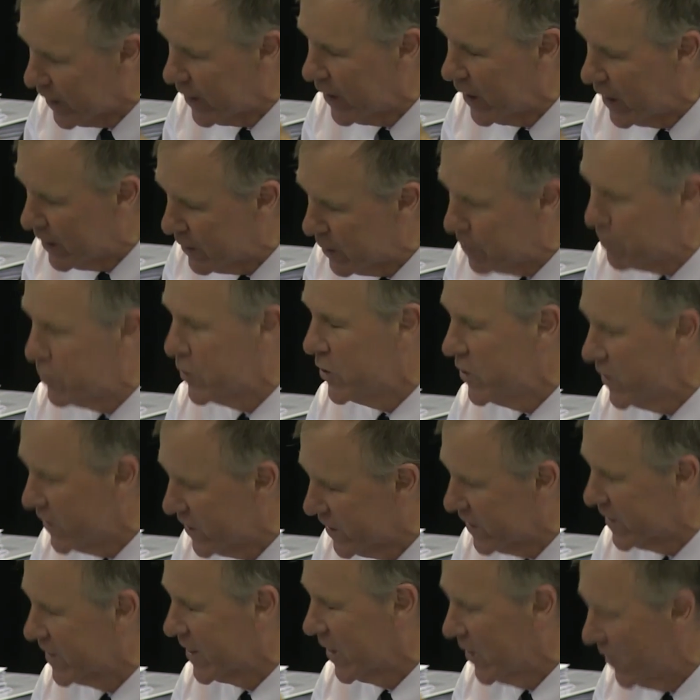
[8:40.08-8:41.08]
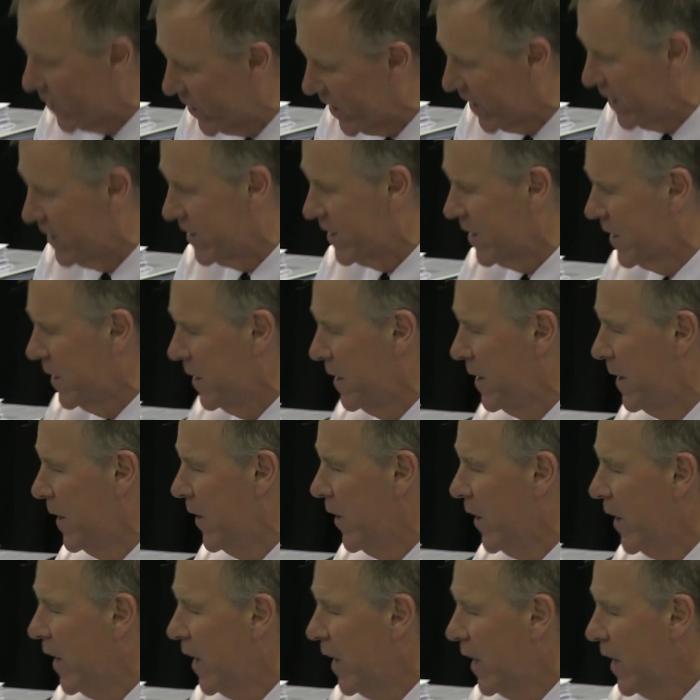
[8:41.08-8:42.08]
liver produces glucose.
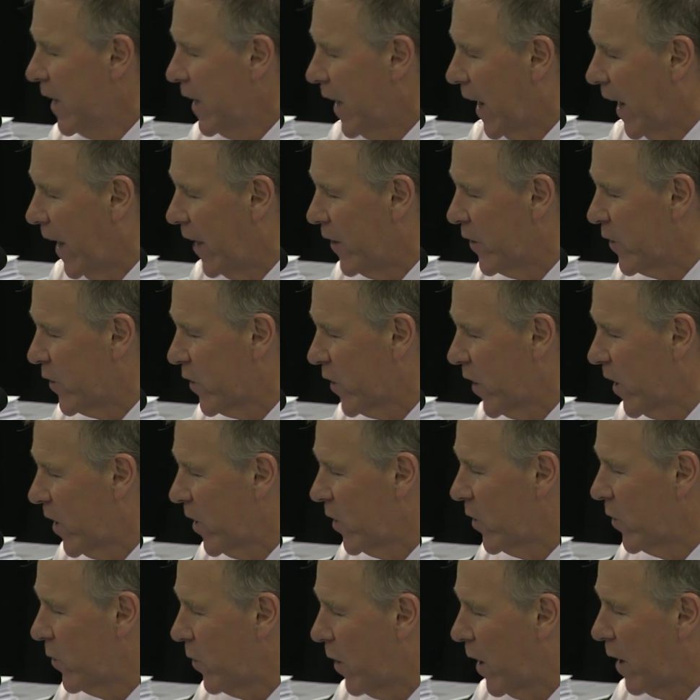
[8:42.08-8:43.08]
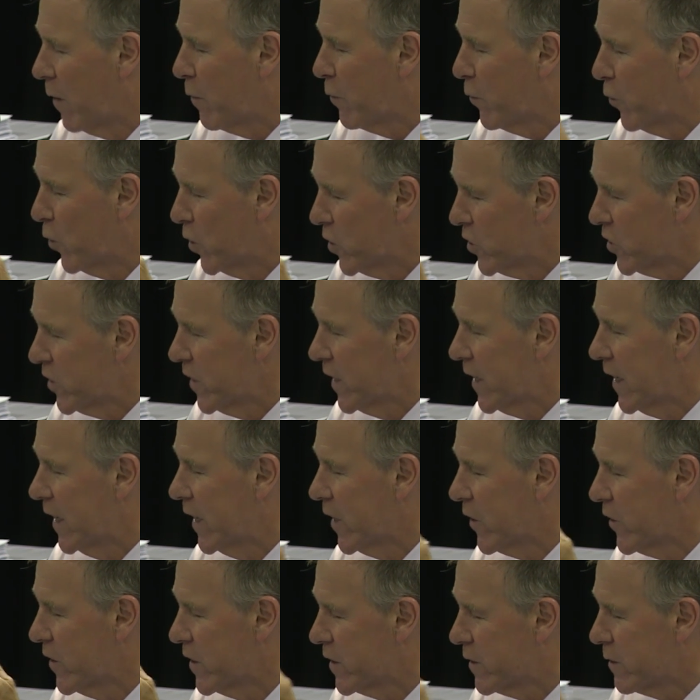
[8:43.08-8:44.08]
And so fortunately,
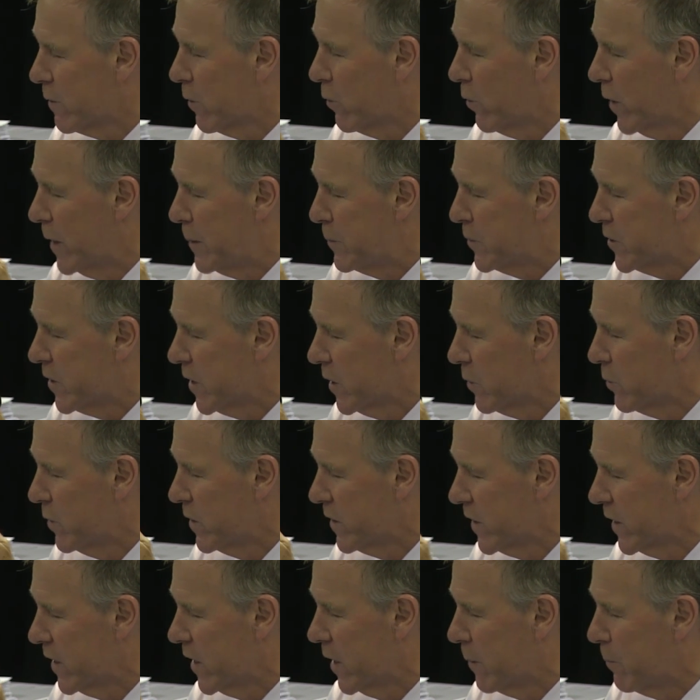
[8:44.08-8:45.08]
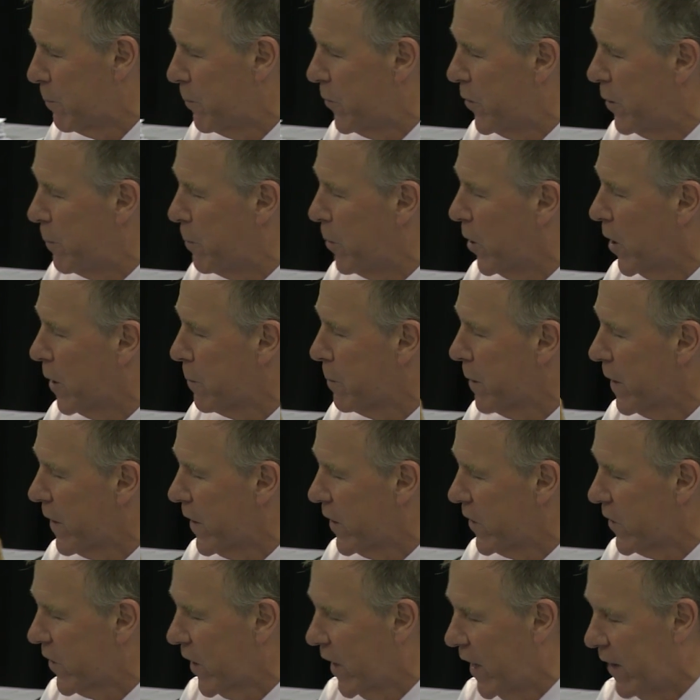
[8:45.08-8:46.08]
Christopher Webster was in the department at the
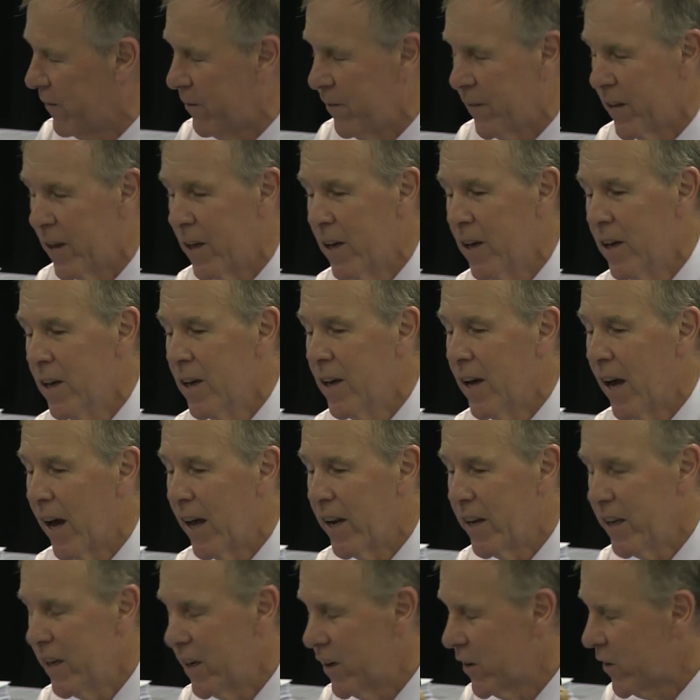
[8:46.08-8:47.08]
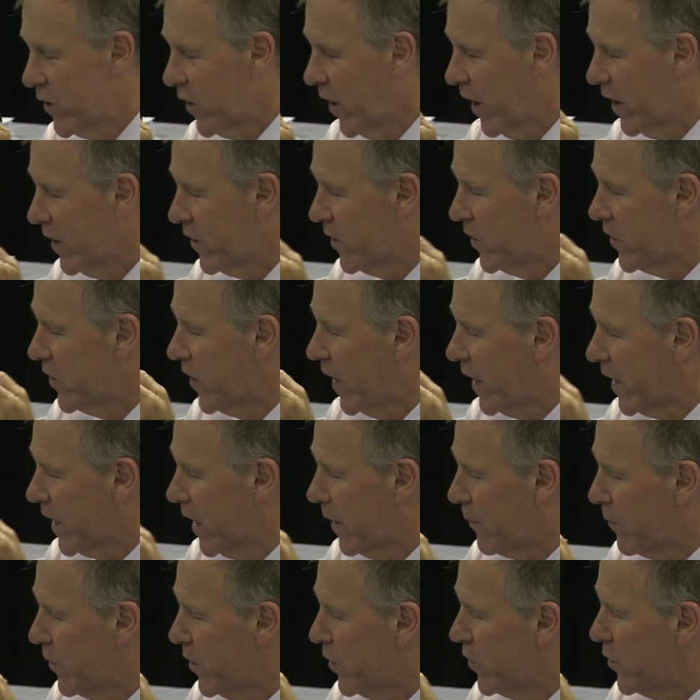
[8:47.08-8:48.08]
time, and he decided to take
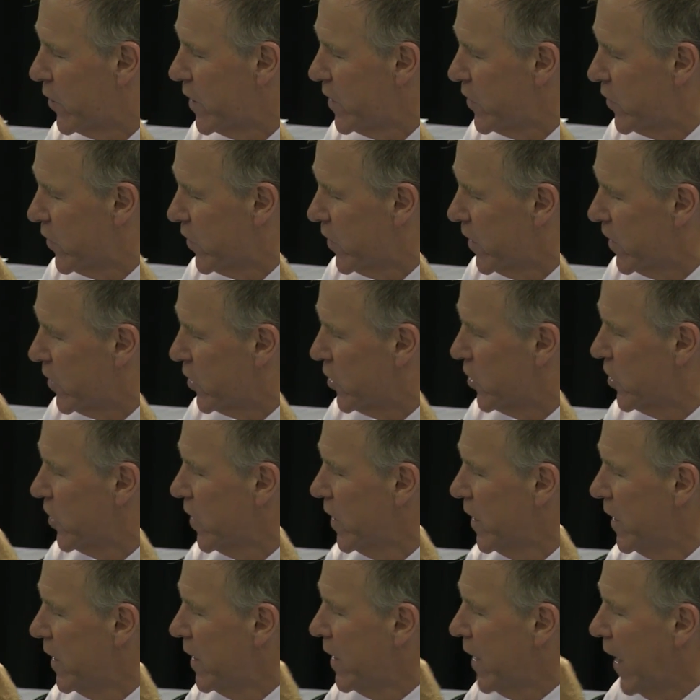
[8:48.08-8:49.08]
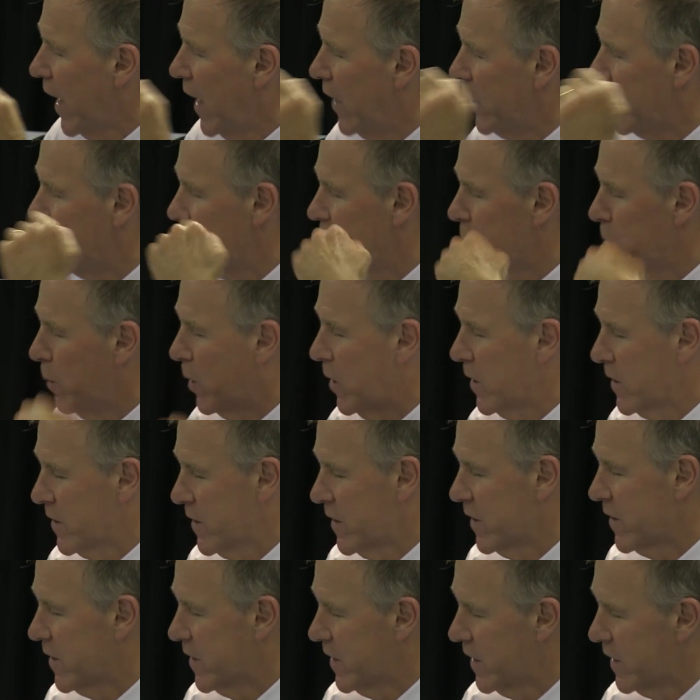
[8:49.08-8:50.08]
up this research as his
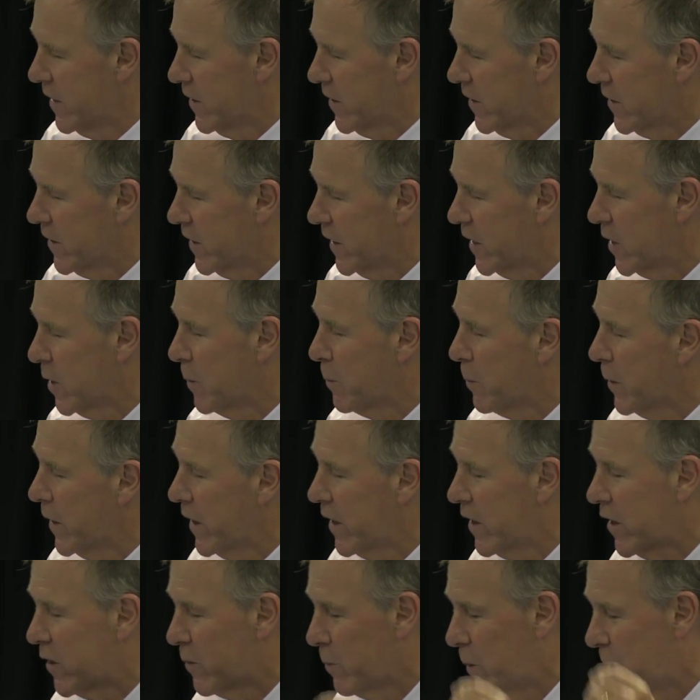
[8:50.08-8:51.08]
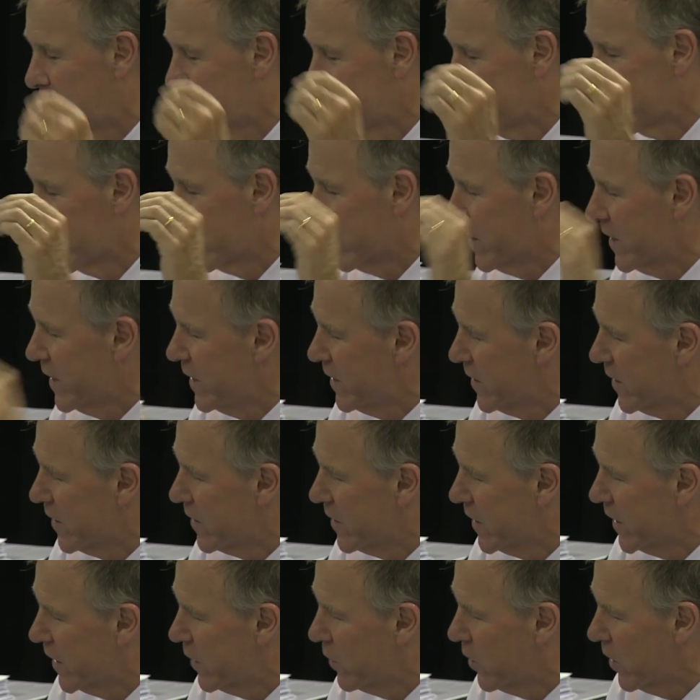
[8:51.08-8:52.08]
master's thesis. He completed his master's
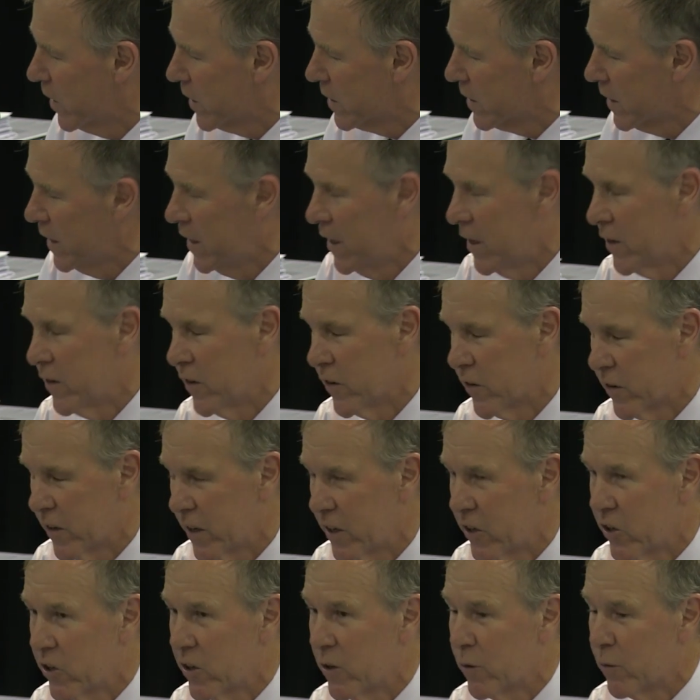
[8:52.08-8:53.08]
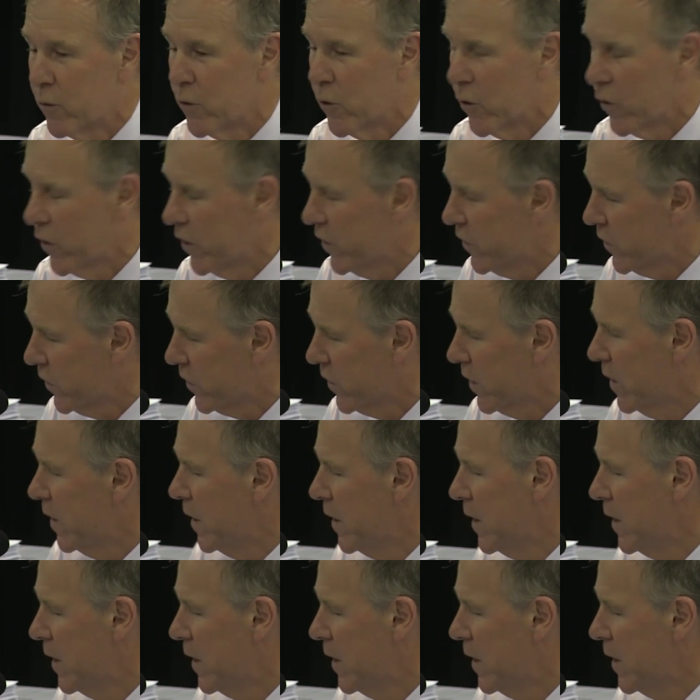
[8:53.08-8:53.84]
thesis. He got distinction for this.